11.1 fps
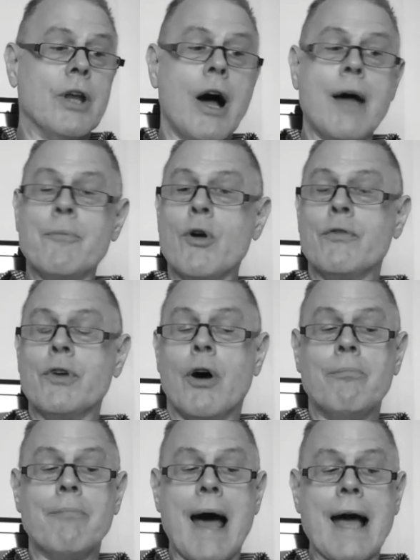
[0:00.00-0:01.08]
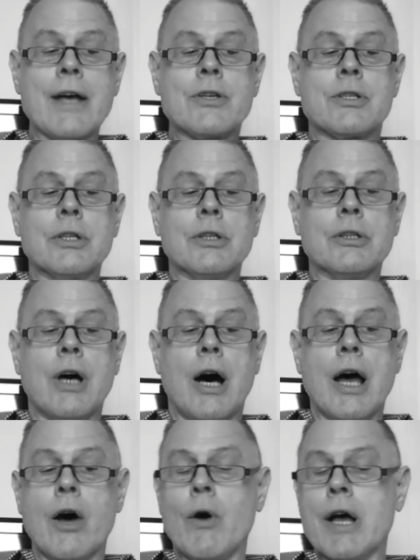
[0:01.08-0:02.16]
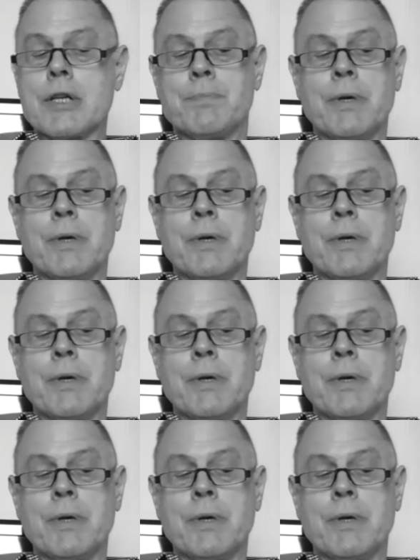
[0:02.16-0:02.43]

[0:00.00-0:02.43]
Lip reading: iMovie on Macs and iOS,